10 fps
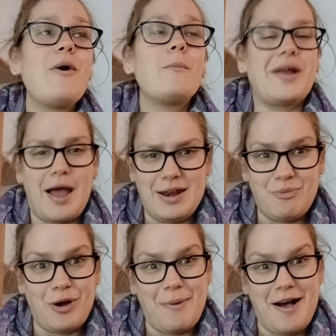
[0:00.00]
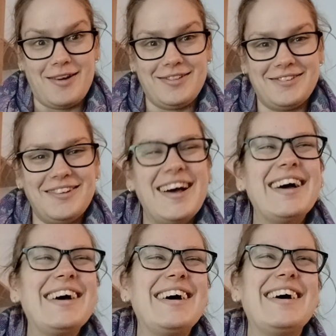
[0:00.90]
But it kind of broke my heart a little.
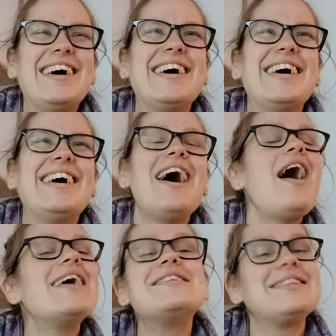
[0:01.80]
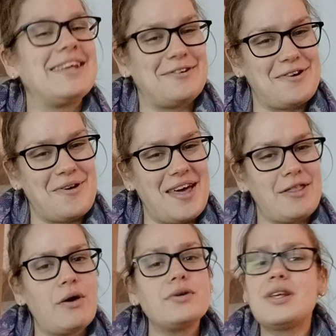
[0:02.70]
I didn't let her know that, though.
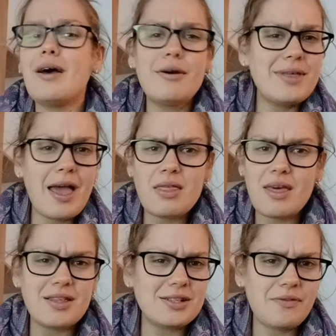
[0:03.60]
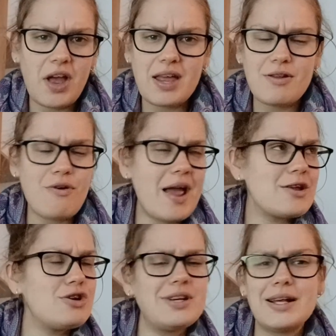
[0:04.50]
I was like, oh, yeah, that's fine. All right,
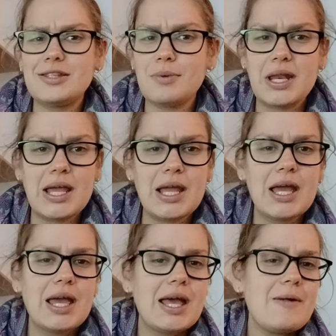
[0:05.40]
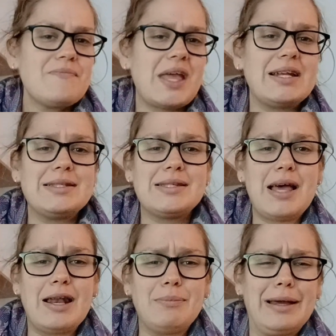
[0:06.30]
good night, sweetie. And
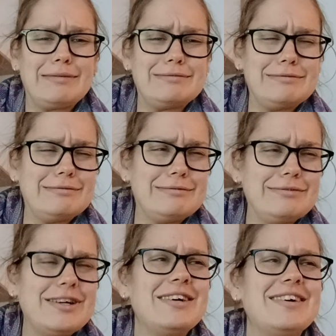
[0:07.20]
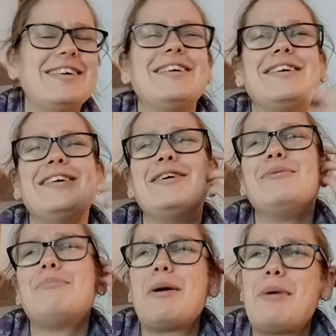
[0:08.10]
inside, I'm like, oh,
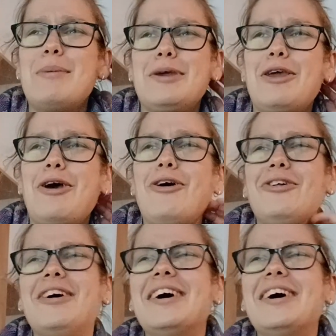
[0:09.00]
my baby girl.